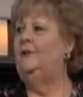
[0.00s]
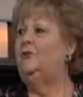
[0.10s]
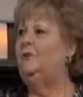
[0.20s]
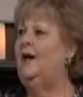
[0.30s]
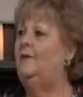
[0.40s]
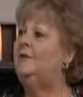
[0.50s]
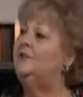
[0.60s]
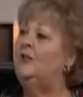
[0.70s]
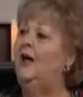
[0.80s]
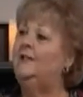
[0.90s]
hours
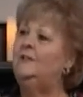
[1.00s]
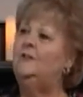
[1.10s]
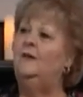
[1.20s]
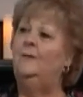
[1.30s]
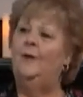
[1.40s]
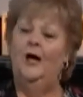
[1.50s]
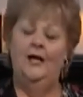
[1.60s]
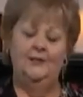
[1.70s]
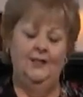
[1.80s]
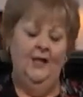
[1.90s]
talking to him
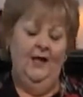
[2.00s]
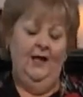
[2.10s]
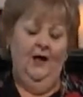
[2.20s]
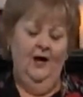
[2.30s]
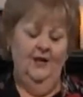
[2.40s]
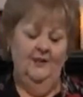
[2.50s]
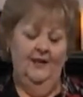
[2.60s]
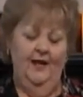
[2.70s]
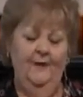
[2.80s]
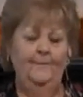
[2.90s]

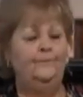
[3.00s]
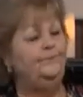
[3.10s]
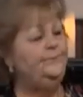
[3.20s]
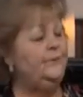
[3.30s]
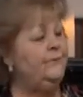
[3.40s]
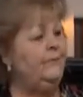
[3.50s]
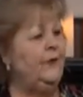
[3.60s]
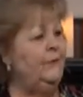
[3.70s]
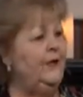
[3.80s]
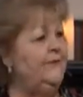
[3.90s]
on
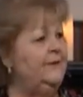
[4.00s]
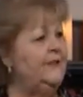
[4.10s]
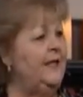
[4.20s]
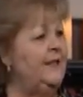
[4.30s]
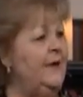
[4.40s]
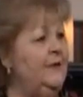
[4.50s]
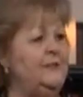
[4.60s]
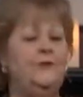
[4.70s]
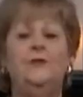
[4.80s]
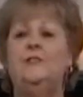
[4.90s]
whatever day that was,
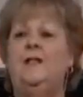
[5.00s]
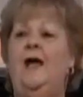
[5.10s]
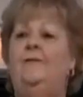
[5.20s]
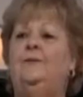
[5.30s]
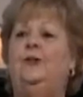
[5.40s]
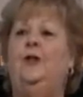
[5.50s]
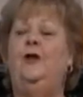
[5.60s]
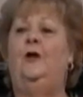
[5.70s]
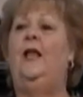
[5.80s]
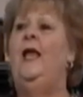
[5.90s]
Thursday
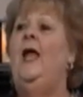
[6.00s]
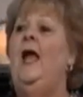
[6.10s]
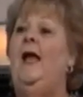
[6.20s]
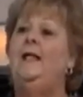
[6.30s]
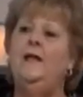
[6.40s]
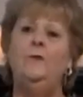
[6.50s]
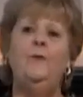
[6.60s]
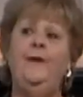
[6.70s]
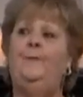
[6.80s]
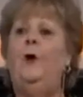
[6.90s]
afternoon. And he will
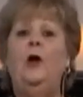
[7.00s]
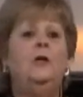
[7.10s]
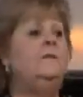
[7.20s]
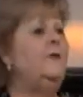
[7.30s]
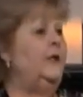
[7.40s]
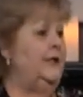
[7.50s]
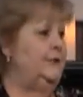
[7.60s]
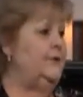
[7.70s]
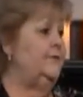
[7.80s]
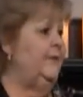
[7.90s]
be part of our
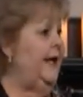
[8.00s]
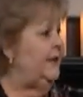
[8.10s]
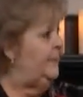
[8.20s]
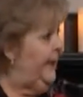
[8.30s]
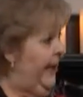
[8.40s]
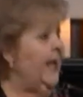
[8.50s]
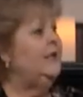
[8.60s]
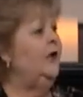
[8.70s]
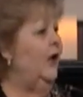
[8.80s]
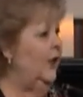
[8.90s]
interfaith
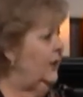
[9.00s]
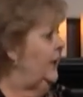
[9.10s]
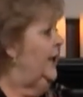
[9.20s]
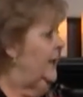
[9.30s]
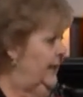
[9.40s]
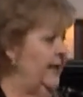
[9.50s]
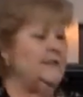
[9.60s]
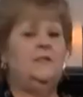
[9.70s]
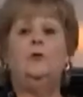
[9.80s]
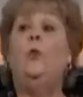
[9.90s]
panel
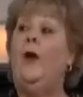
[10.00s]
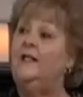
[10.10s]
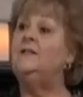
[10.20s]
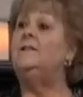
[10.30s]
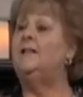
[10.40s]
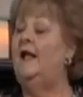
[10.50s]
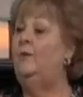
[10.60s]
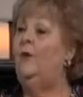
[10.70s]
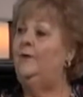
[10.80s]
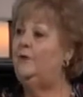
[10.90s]
next Wednesday
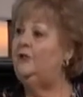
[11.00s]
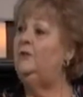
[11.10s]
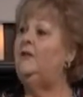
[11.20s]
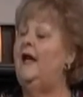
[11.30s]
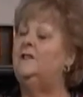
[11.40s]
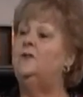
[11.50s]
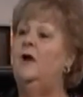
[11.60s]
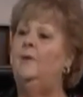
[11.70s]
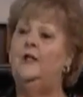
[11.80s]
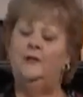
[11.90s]
when we do that. So I
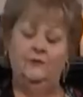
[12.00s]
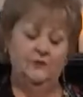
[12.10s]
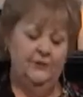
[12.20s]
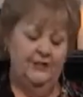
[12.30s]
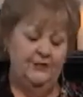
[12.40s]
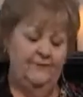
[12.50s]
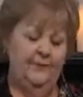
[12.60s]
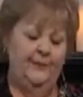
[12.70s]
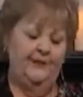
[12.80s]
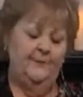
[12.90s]
want to encourage
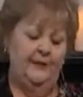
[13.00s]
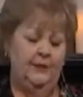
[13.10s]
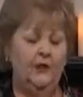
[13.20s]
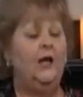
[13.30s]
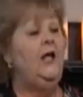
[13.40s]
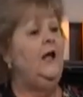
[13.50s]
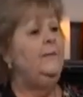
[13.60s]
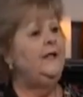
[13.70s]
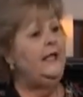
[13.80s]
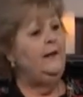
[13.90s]
everyone to be here.
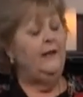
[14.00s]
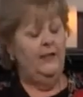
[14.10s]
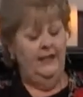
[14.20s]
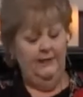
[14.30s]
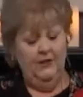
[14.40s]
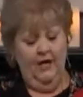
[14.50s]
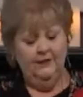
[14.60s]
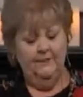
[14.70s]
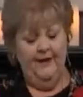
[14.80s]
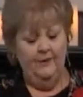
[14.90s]
But he
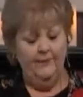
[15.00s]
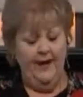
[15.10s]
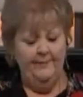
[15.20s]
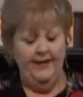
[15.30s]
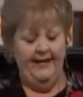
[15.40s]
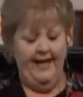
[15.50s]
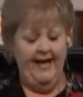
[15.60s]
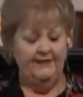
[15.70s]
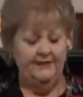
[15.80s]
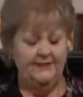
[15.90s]
talked about Rabbi
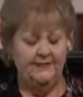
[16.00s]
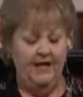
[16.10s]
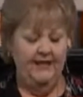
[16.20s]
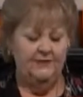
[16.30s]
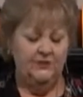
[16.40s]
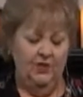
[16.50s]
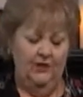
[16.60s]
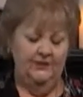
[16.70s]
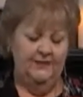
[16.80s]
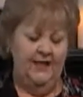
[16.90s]
Adin
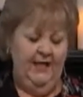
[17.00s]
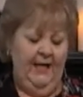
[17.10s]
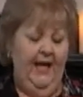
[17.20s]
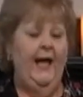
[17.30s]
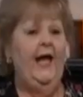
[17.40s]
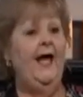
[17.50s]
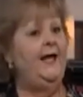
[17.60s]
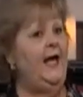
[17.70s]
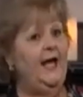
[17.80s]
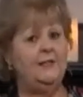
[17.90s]
Steinsaltz
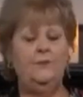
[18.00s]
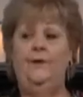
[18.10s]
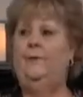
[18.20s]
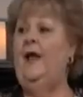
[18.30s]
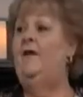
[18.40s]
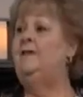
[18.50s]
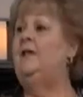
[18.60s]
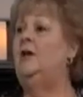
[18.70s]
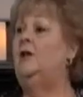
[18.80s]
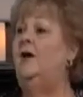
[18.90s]
as we were having
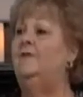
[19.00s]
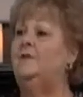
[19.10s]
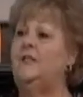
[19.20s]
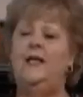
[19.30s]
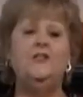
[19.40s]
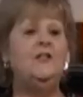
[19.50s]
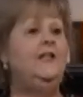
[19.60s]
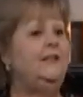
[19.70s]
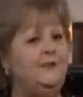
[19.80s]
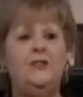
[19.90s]
our conversation, and
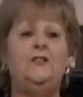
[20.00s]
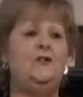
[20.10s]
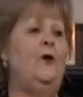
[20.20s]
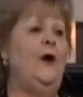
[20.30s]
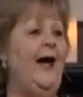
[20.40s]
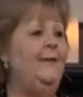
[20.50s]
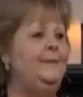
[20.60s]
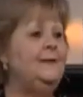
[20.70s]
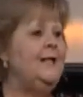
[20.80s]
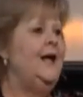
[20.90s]
it just so
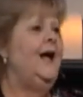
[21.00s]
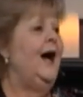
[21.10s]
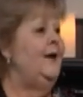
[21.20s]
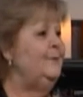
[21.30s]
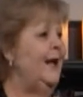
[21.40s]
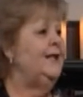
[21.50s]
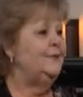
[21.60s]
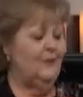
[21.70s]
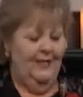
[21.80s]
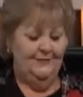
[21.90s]
happened I ran
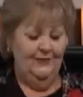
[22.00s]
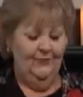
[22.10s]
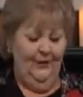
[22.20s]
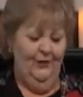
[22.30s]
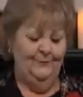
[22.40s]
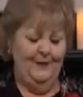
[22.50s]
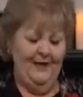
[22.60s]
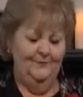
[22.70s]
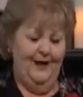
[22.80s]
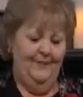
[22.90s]
across a quote by
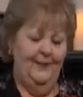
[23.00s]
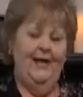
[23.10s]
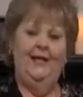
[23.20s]
Rabbi